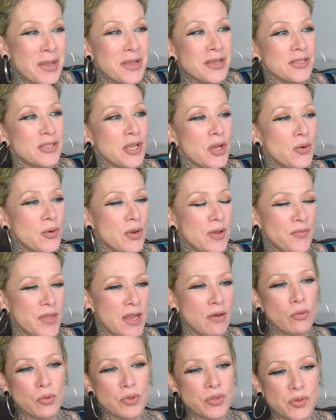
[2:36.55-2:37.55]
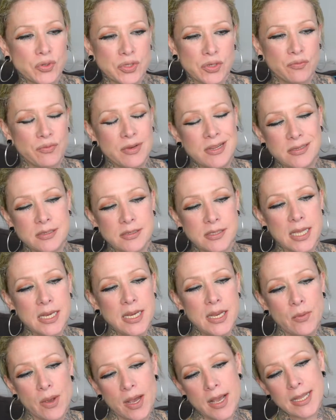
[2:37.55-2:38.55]
So there are all sorts of reasons.
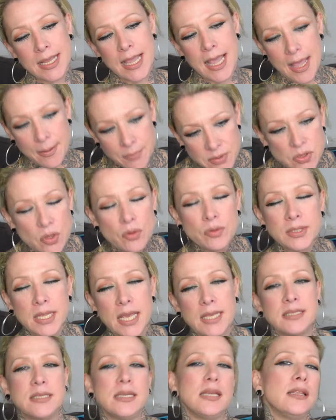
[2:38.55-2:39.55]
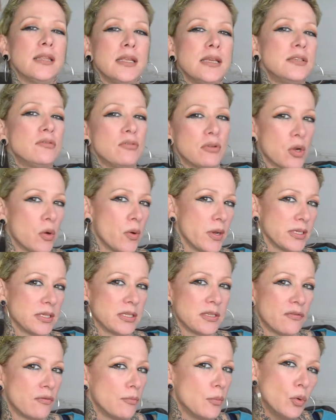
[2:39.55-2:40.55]
Anyway, I kept on getting these
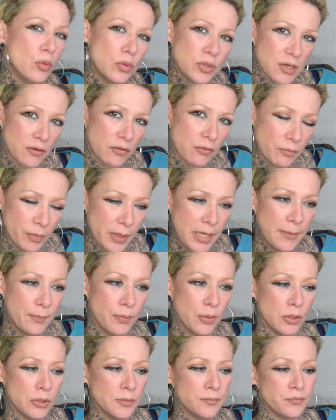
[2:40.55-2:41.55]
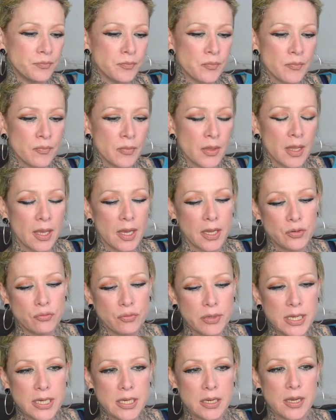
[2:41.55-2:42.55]
requests from all different people, and
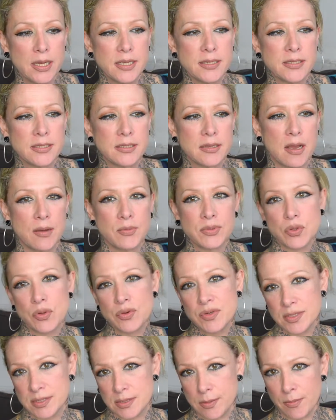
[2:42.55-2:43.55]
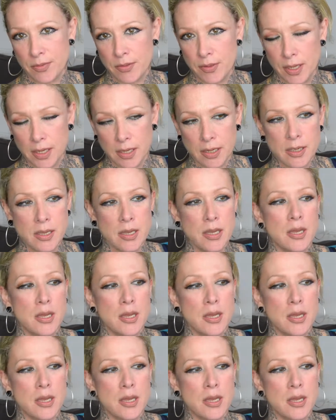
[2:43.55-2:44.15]
realised that I was onto something.